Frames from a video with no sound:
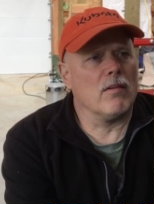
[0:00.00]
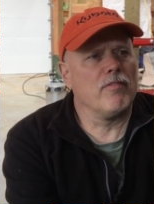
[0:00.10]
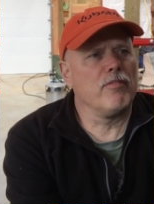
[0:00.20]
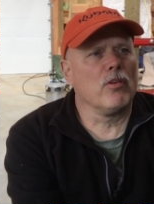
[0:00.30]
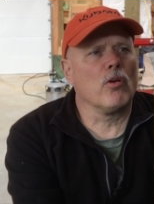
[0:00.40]

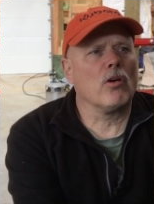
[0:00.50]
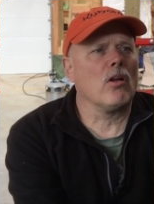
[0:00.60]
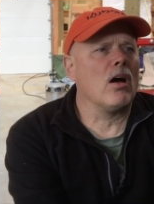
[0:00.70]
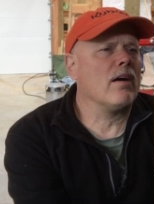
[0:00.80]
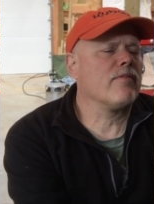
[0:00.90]
floor
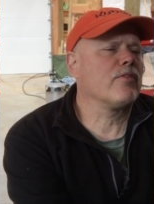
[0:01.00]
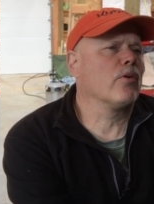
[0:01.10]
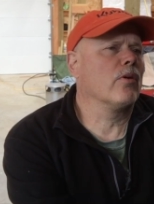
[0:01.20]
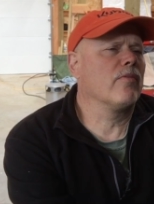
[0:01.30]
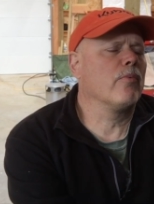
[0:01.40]
loft
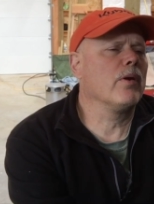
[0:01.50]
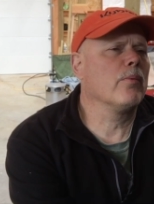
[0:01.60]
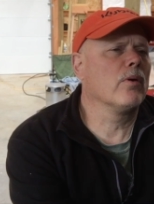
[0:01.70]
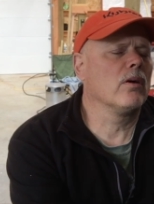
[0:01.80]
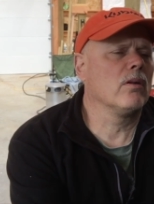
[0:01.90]
or if we
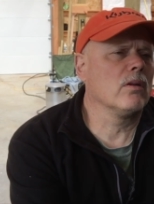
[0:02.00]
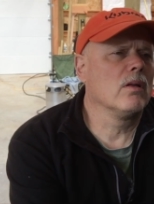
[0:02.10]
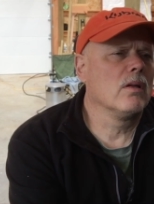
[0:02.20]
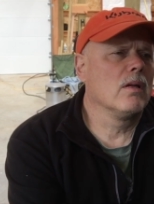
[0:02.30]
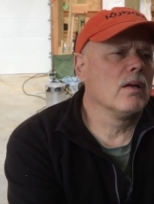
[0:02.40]
will
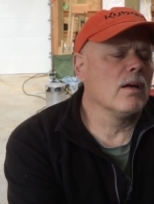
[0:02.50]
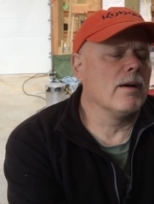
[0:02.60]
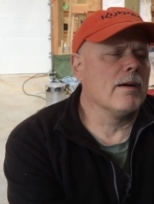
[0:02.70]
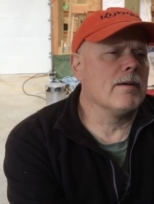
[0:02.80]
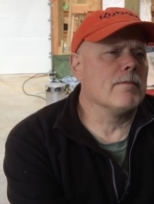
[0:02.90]

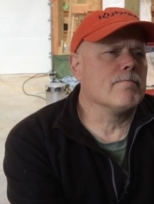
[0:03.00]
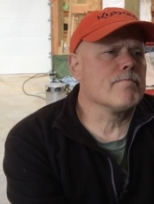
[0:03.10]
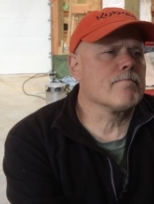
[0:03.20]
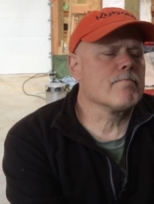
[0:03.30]
um,